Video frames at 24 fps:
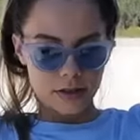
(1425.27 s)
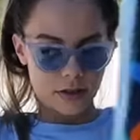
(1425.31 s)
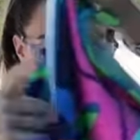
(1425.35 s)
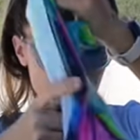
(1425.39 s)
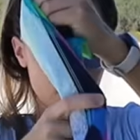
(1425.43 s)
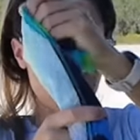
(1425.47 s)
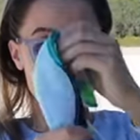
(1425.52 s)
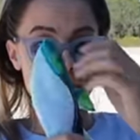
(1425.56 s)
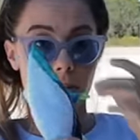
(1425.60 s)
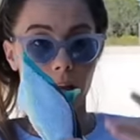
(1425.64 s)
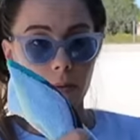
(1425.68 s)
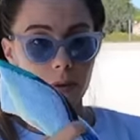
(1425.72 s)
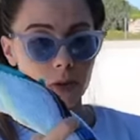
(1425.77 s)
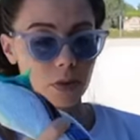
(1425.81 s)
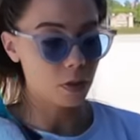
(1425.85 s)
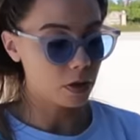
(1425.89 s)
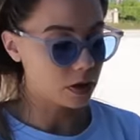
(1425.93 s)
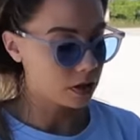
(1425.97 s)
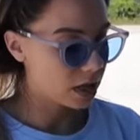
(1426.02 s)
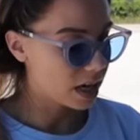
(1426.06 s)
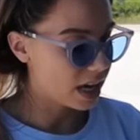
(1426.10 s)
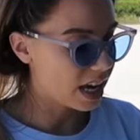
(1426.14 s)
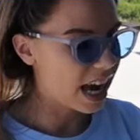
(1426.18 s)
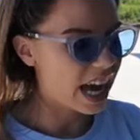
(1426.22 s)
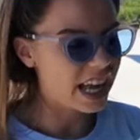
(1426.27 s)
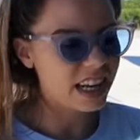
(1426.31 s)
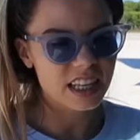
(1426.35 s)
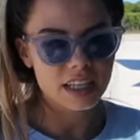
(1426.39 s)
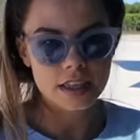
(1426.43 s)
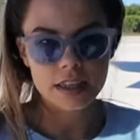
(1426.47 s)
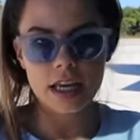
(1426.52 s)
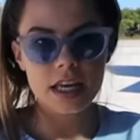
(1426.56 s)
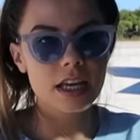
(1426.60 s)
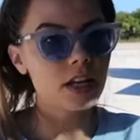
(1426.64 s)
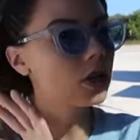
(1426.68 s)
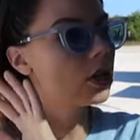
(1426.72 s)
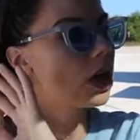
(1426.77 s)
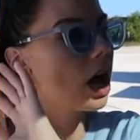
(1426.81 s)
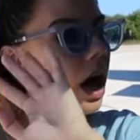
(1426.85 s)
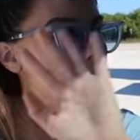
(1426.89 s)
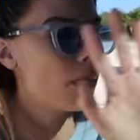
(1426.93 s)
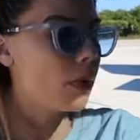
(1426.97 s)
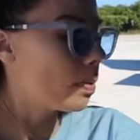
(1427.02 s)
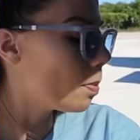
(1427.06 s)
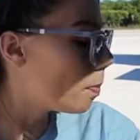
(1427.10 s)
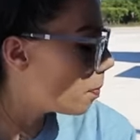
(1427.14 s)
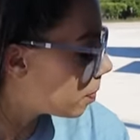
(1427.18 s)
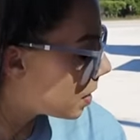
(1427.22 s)
so it's Llama's birthday. Anything
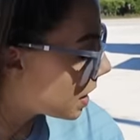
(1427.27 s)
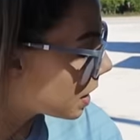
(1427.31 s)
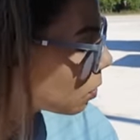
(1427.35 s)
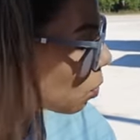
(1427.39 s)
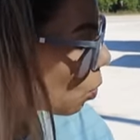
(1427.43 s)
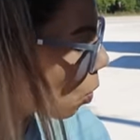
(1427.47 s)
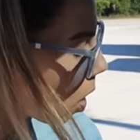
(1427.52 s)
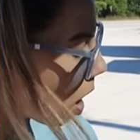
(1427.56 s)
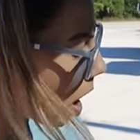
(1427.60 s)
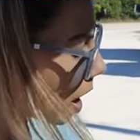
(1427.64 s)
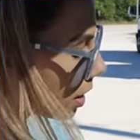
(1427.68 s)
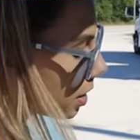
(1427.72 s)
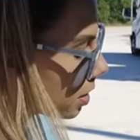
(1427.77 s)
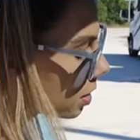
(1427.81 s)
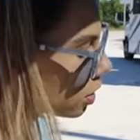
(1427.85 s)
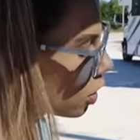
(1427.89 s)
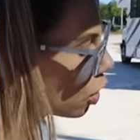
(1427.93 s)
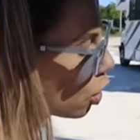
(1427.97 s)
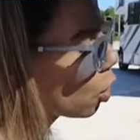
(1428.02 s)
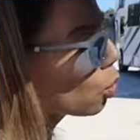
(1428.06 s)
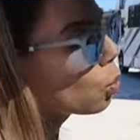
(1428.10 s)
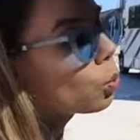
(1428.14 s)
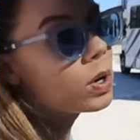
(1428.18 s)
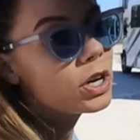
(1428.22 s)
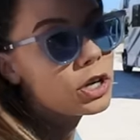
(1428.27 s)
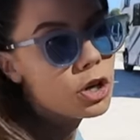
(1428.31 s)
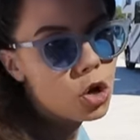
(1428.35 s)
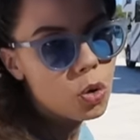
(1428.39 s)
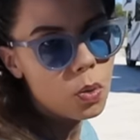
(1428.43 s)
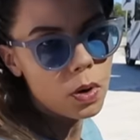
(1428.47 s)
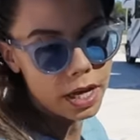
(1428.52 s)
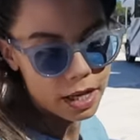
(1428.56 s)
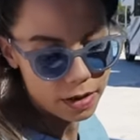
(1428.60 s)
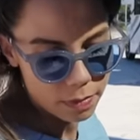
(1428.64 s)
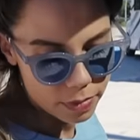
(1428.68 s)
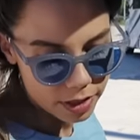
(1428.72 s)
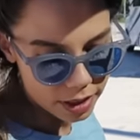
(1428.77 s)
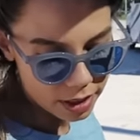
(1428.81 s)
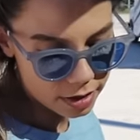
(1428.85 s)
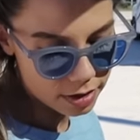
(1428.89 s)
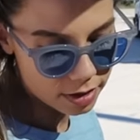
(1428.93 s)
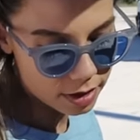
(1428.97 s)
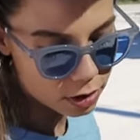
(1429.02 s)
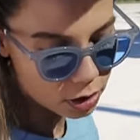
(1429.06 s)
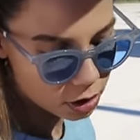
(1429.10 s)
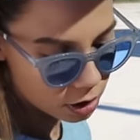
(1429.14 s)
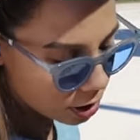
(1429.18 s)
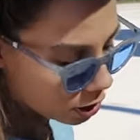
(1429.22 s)
Llamabean wants, we do it
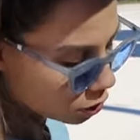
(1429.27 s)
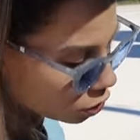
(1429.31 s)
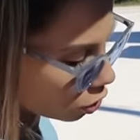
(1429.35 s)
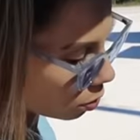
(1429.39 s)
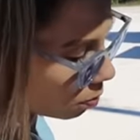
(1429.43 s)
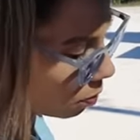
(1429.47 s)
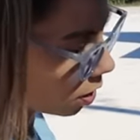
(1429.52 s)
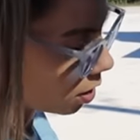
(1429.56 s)
because it's her